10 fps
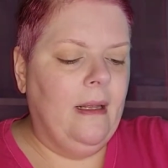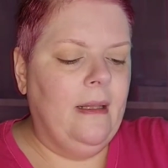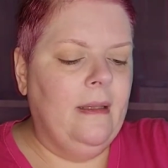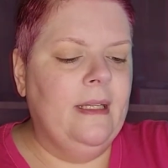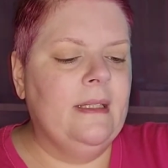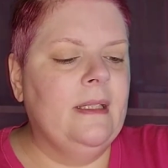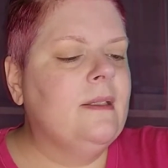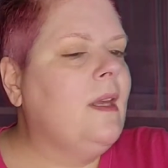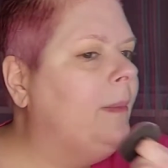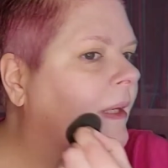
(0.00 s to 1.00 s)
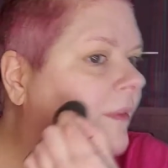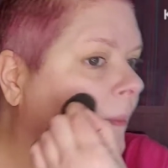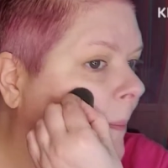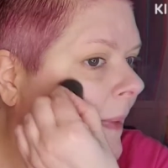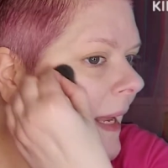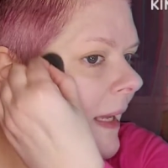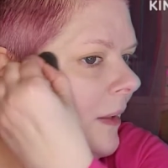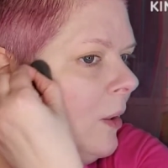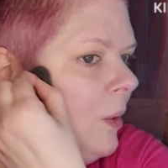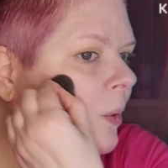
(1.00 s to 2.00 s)
this is coming from a
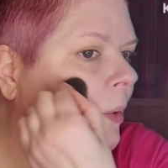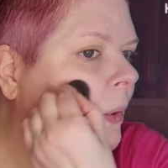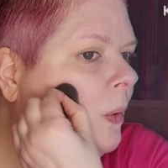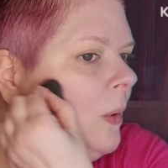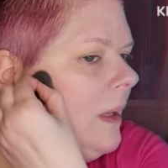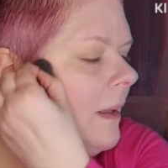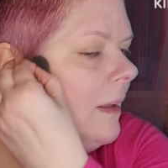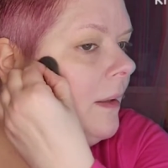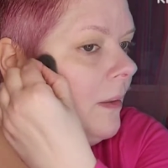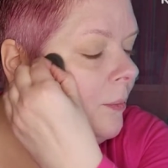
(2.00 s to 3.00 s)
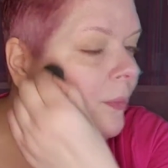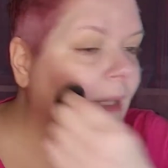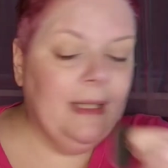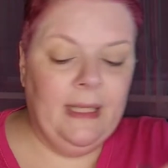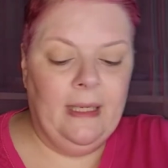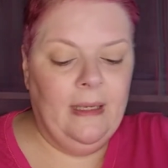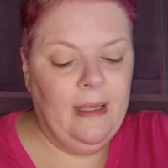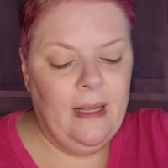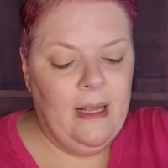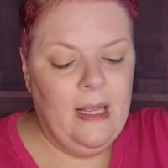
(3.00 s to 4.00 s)
man who really
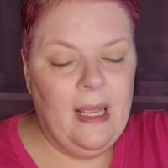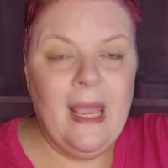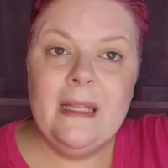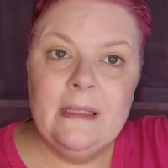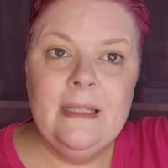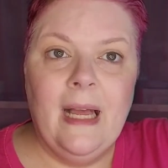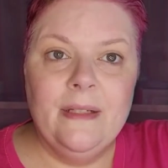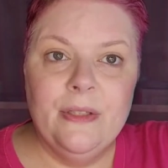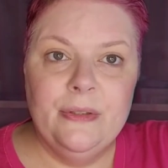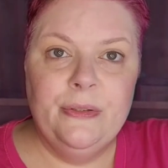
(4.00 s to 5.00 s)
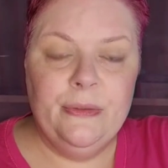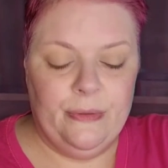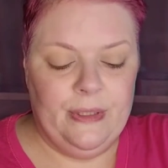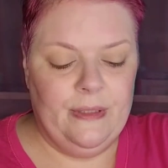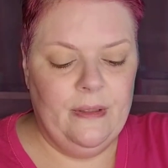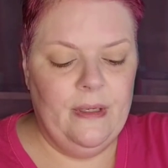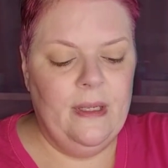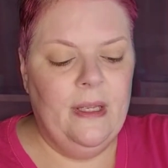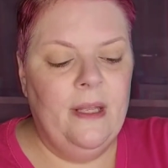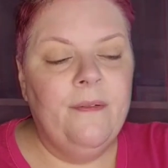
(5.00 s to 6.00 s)
had a lot to lose
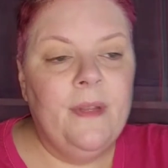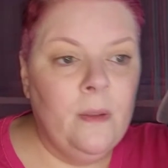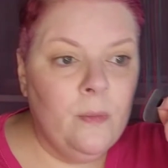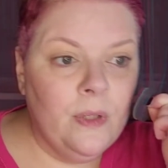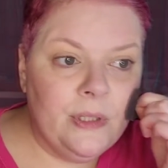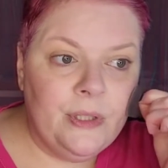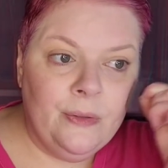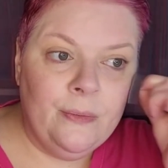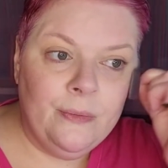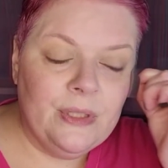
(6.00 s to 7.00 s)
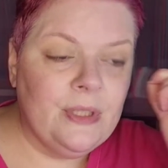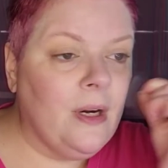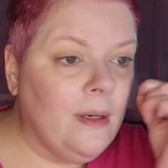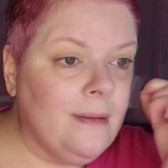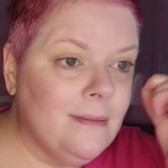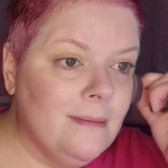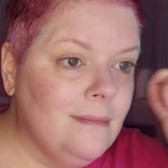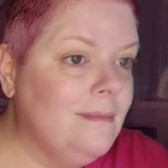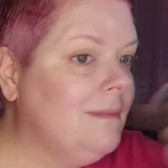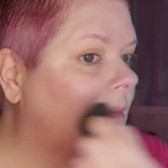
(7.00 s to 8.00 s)
if he were to start,
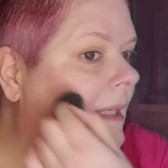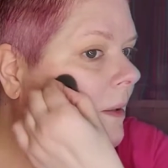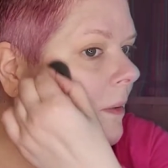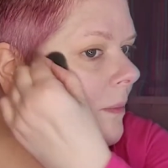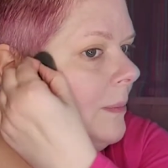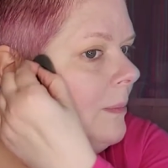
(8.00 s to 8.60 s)
you know,